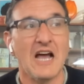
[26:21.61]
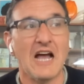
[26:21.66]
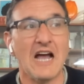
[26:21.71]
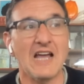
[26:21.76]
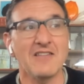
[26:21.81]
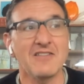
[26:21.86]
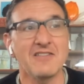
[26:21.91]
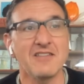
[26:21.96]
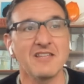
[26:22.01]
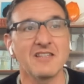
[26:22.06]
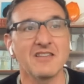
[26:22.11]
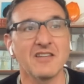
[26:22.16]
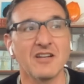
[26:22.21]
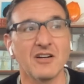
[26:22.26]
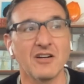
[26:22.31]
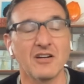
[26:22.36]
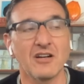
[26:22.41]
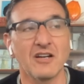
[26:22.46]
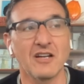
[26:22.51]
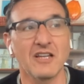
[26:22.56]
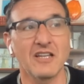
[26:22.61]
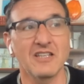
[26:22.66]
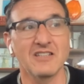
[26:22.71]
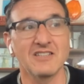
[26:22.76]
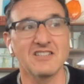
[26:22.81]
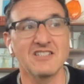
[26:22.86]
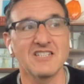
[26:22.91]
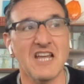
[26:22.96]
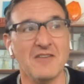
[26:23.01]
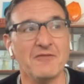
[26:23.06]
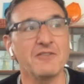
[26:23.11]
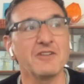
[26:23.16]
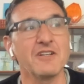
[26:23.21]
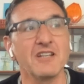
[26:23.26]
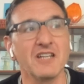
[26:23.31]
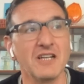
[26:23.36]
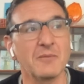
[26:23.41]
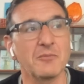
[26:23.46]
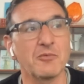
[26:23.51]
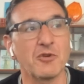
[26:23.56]
I think there is
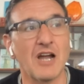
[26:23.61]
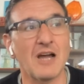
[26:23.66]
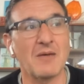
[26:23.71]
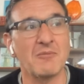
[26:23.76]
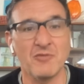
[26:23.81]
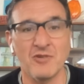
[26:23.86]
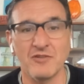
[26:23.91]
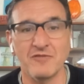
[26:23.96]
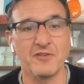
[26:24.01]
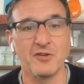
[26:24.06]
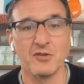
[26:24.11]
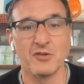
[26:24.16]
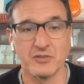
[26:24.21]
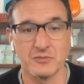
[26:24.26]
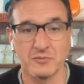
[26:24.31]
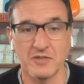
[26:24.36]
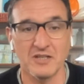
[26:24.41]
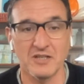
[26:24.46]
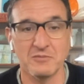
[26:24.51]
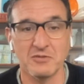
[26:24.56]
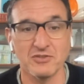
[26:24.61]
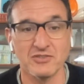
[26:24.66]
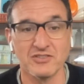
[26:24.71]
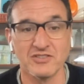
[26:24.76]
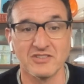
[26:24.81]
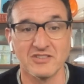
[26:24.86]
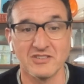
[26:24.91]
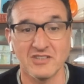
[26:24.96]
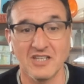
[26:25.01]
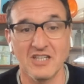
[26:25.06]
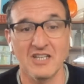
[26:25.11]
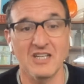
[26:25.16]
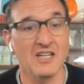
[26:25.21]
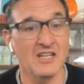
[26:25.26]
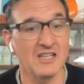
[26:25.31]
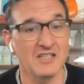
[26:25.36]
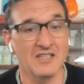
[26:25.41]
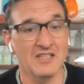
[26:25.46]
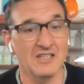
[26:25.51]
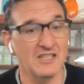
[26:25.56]
definitely a problem with filter bubbles
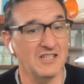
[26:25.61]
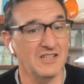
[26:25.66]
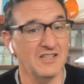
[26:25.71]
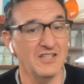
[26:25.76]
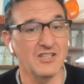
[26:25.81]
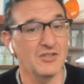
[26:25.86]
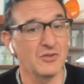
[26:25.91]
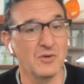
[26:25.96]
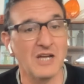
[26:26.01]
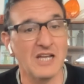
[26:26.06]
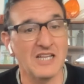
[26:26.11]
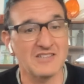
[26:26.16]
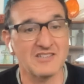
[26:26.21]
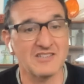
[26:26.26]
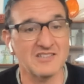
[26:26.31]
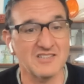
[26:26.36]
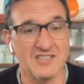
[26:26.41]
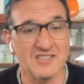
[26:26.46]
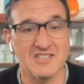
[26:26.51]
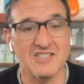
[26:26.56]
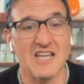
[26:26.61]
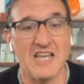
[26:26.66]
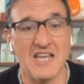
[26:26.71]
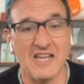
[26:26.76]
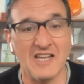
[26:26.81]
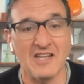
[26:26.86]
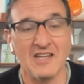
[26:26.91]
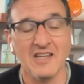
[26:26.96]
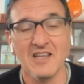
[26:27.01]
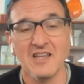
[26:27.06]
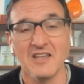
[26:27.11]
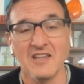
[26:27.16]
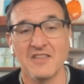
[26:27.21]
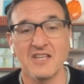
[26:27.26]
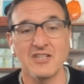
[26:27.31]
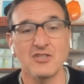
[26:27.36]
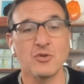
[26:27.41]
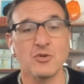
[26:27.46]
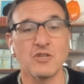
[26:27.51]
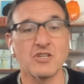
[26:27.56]
in in the U.S. today.
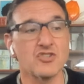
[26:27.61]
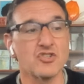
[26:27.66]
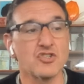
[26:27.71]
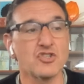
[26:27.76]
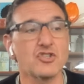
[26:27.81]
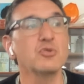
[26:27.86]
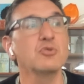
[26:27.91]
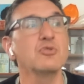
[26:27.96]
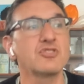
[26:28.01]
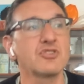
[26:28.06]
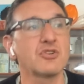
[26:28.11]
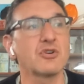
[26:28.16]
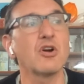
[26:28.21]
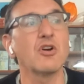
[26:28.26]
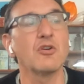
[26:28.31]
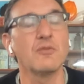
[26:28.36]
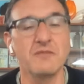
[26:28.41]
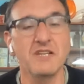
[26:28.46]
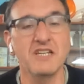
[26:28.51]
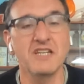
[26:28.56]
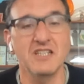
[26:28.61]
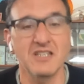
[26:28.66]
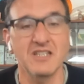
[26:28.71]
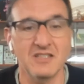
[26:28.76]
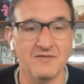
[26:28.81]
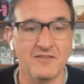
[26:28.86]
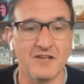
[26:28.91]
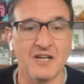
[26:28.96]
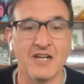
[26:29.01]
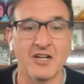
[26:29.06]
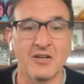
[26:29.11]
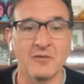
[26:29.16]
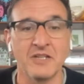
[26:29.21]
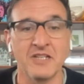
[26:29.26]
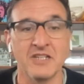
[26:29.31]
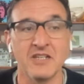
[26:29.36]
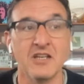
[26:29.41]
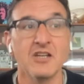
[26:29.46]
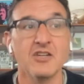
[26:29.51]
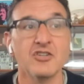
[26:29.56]
That you can choose your own media
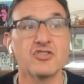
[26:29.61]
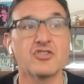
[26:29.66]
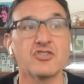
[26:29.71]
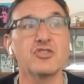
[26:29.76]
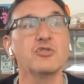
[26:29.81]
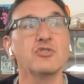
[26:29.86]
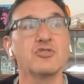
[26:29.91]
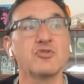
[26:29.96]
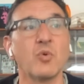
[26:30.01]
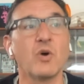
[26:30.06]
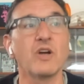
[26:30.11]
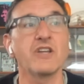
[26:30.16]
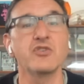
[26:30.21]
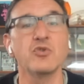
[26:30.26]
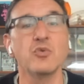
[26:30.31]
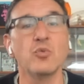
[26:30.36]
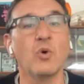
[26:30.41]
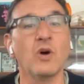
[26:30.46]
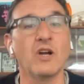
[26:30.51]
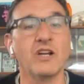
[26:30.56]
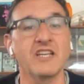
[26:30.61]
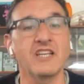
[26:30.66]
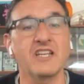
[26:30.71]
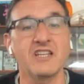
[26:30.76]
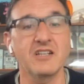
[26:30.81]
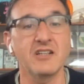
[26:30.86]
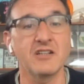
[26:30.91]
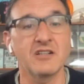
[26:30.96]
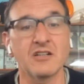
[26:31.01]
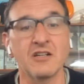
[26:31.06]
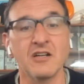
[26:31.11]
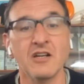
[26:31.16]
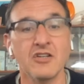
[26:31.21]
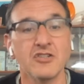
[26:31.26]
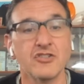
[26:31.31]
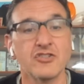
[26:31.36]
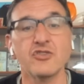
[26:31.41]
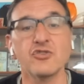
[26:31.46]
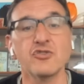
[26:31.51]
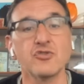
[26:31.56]
environment, choose what you want to hear,
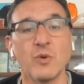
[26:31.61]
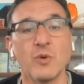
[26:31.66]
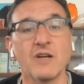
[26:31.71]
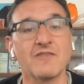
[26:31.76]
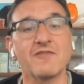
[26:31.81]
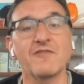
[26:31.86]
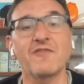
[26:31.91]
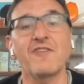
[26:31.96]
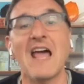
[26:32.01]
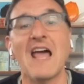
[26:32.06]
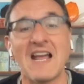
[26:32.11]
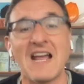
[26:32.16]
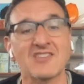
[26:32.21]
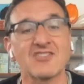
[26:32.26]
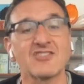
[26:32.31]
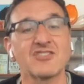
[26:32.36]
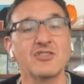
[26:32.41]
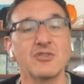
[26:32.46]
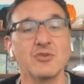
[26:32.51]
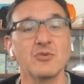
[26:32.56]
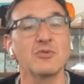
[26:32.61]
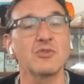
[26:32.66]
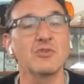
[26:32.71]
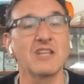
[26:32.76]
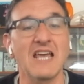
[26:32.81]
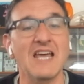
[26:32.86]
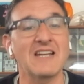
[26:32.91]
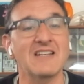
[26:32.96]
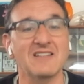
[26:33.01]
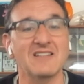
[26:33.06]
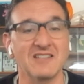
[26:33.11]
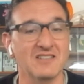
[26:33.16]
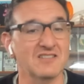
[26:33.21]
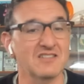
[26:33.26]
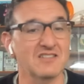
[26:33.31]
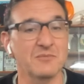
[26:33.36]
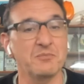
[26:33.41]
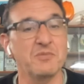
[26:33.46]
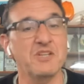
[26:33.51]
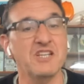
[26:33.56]
choose what facts you get
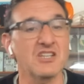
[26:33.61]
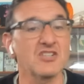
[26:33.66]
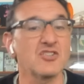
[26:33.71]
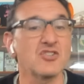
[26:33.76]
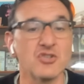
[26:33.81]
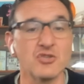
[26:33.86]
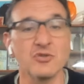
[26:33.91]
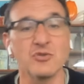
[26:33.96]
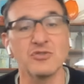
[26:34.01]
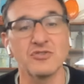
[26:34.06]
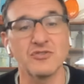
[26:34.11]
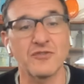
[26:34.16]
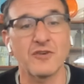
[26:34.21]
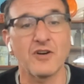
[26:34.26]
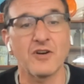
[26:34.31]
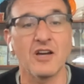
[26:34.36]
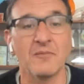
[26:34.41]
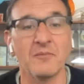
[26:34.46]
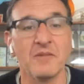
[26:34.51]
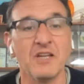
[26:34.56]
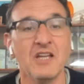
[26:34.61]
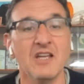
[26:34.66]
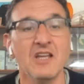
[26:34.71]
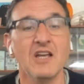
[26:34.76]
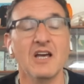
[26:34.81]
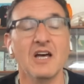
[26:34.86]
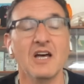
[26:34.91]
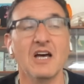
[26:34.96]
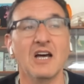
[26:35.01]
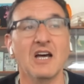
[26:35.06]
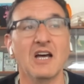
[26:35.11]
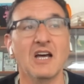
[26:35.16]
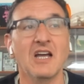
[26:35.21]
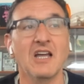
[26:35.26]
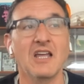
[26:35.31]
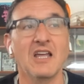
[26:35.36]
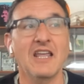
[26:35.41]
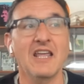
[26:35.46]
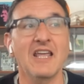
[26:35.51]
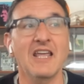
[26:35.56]
to pick and choose from uh,
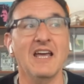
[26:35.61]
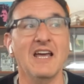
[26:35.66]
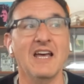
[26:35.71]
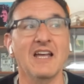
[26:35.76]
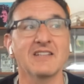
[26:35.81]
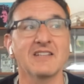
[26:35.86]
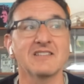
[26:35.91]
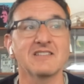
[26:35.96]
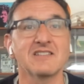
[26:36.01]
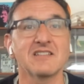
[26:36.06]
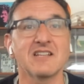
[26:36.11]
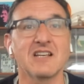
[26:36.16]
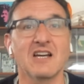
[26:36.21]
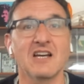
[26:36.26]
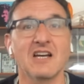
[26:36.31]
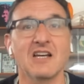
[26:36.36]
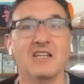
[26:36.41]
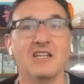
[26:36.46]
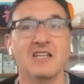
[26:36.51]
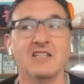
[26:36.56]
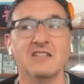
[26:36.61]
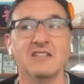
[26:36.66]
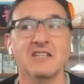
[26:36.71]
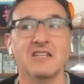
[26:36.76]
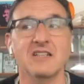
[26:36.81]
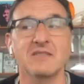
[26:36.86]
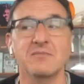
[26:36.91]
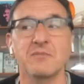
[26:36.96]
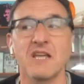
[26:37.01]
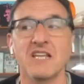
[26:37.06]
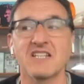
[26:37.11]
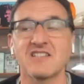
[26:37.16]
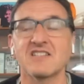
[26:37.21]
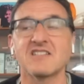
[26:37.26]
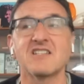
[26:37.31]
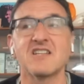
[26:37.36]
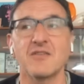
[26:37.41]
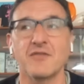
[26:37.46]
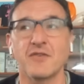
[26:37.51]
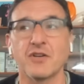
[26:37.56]
and uh, it it makes
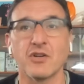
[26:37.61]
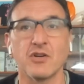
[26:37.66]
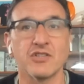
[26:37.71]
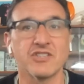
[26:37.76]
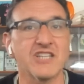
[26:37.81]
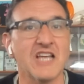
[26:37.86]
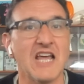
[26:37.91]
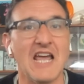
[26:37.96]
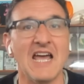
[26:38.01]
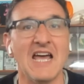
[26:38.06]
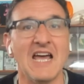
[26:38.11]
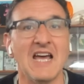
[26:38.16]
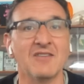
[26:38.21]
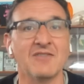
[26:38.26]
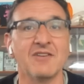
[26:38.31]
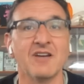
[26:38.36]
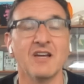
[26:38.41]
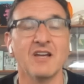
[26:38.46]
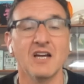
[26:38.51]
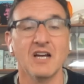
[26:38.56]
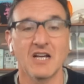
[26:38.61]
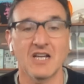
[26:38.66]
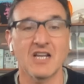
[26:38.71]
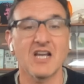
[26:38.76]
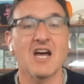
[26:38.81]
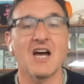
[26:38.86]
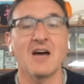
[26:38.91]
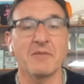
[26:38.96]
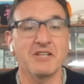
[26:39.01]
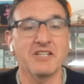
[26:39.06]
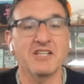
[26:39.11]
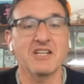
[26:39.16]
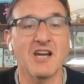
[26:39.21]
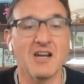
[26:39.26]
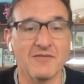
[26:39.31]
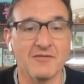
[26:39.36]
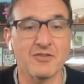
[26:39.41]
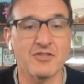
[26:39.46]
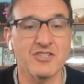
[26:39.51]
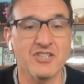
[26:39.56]
it difficult to have a common
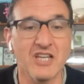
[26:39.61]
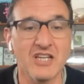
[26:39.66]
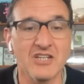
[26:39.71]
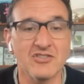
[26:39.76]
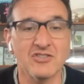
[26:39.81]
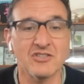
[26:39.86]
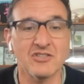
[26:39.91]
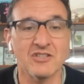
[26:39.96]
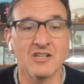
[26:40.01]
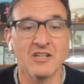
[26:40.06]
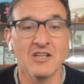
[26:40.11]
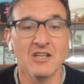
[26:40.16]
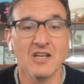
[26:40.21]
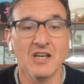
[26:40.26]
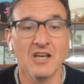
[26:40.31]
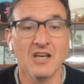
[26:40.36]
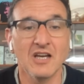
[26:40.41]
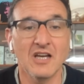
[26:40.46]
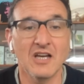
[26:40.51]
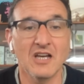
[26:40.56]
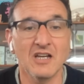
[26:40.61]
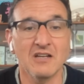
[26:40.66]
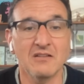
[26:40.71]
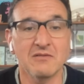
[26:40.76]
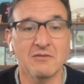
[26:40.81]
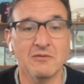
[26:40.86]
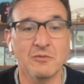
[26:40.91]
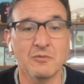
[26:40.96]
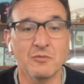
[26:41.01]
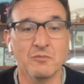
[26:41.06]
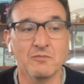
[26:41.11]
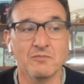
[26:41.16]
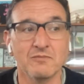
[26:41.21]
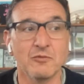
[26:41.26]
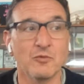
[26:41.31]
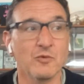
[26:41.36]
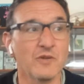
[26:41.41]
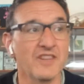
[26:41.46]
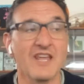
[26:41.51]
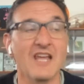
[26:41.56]
conversation uh,
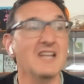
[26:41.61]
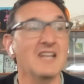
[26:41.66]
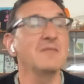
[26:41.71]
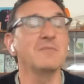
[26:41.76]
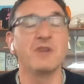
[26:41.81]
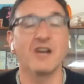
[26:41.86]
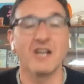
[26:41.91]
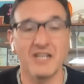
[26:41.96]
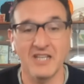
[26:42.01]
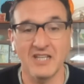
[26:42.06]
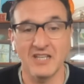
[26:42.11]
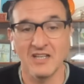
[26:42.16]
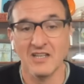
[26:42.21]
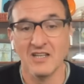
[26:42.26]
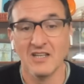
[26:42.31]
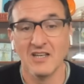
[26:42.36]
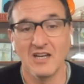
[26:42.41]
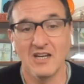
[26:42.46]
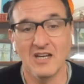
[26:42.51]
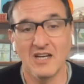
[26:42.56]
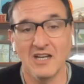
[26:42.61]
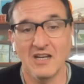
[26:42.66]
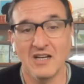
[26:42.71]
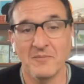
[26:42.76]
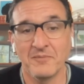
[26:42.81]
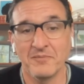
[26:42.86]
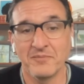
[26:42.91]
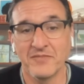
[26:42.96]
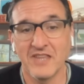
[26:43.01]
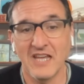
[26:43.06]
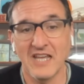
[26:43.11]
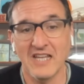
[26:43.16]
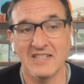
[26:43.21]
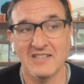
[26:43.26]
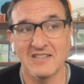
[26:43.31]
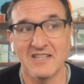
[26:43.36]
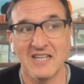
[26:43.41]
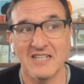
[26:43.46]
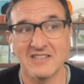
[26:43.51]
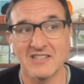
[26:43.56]
with anybody um, that
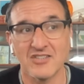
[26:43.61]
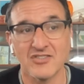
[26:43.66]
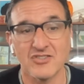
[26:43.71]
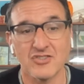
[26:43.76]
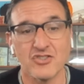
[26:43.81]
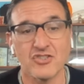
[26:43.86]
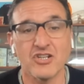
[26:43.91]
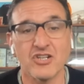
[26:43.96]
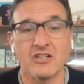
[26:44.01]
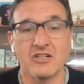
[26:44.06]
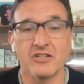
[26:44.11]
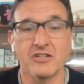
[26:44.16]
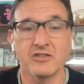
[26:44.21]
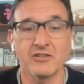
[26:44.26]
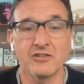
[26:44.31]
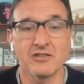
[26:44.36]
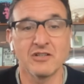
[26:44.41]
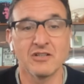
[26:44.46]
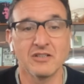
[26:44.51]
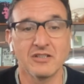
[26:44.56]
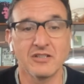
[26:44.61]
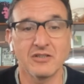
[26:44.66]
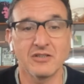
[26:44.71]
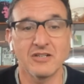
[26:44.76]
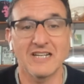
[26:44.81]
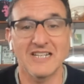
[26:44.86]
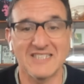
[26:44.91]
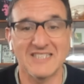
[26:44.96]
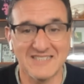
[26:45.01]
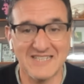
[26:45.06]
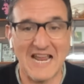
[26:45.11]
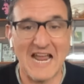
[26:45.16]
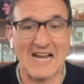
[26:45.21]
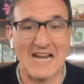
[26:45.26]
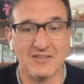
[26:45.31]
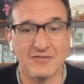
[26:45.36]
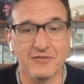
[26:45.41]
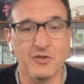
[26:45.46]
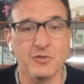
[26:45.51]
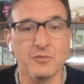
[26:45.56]
that doesn't share your your
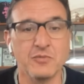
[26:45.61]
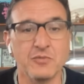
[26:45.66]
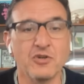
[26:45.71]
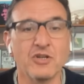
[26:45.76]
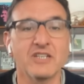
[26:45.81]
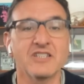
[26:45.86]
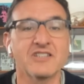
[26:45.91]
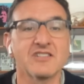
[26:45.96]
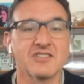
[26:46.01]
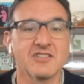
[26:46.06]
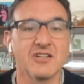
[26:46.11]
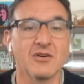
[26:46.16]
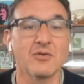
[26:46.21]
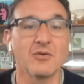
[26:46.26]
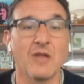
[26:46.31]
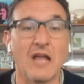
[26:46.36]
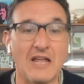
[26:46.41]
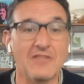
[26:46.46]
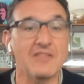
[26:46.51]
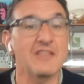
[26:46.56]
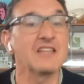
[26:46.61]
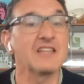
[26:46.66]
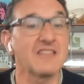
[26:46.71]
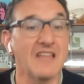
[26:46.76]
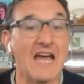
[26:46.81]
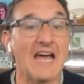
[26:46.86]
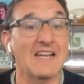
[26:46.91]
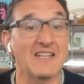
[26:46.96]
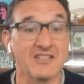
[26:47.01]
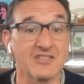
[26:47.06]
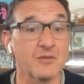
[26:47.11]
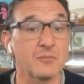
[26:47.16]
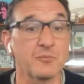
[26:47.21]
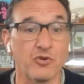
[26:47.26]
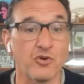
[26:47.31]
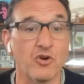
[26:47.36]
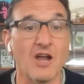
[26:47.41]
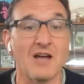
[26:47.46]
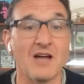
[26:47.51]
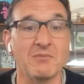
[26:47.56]
exact viewpoints. So I think that is a
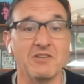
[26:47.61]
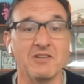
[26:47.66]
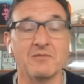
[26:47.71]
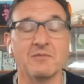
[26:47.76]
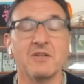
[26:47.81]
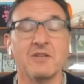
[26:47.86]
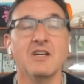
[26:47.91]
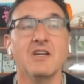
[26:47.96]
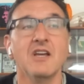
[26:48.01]
problem.